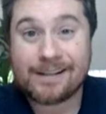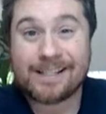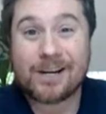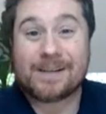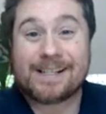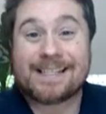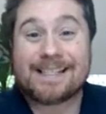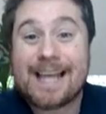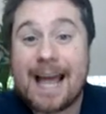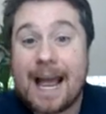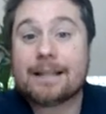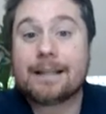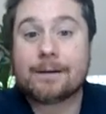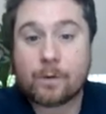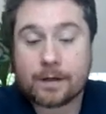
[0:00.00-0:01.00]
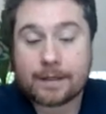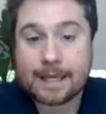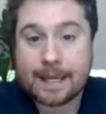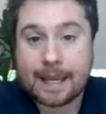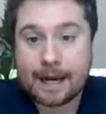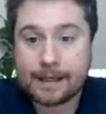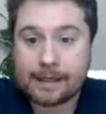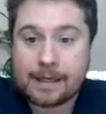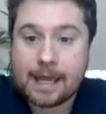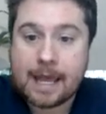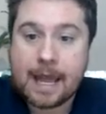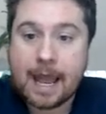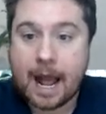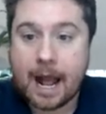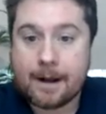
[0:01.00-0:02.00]
to know exactly what you're getting
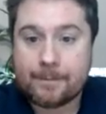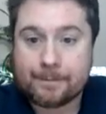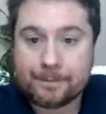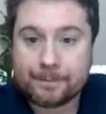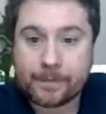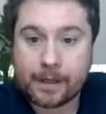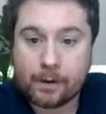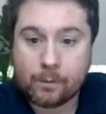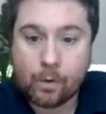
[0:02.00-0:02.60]
and